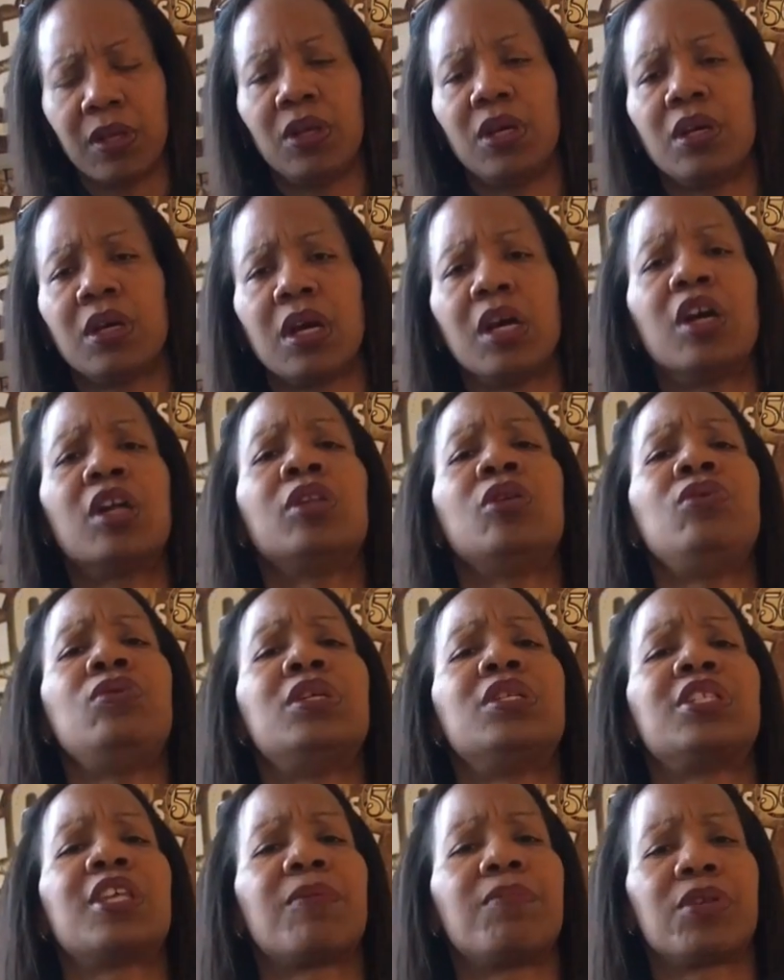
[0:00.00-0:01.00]
conclude
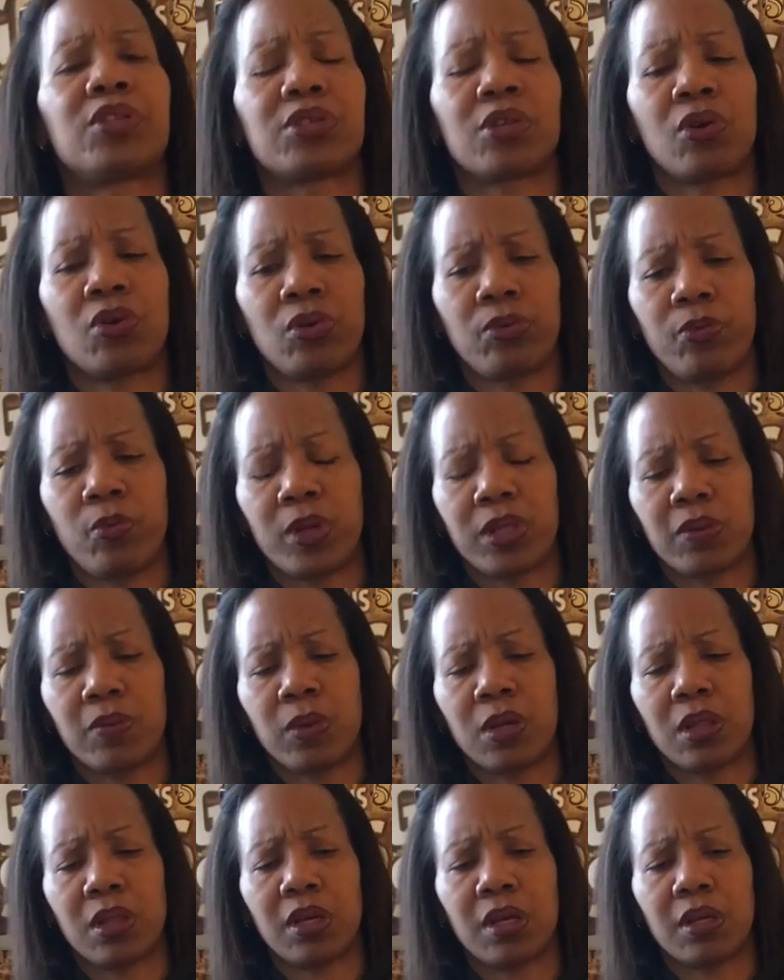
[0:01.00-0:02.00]
this episode with,
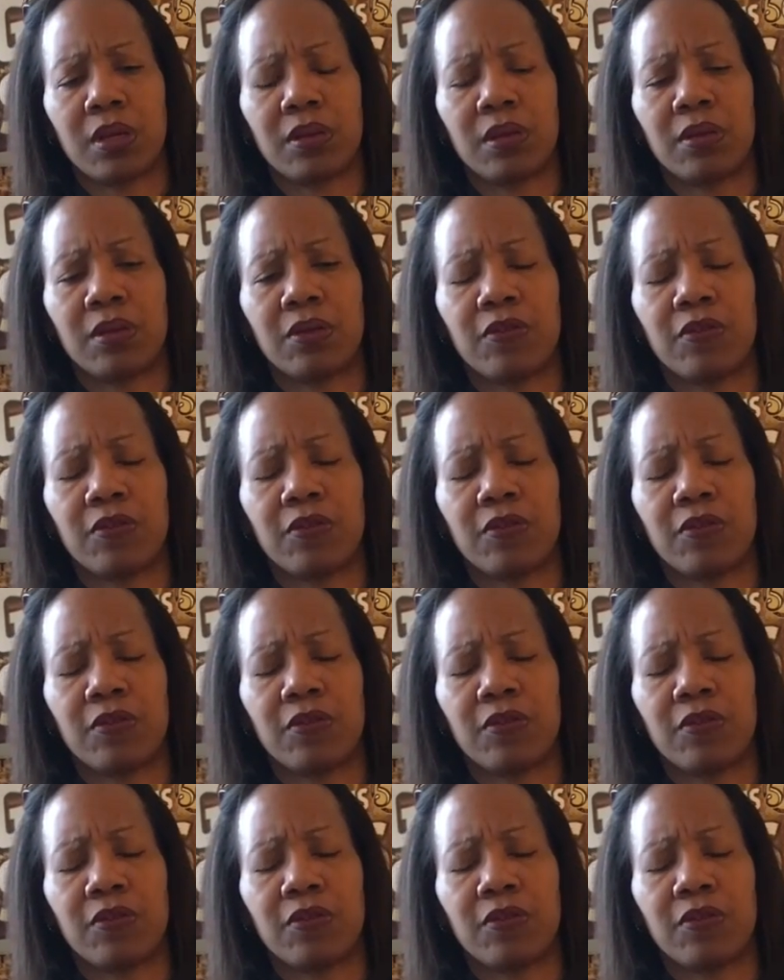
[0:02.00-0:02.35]
with the, the,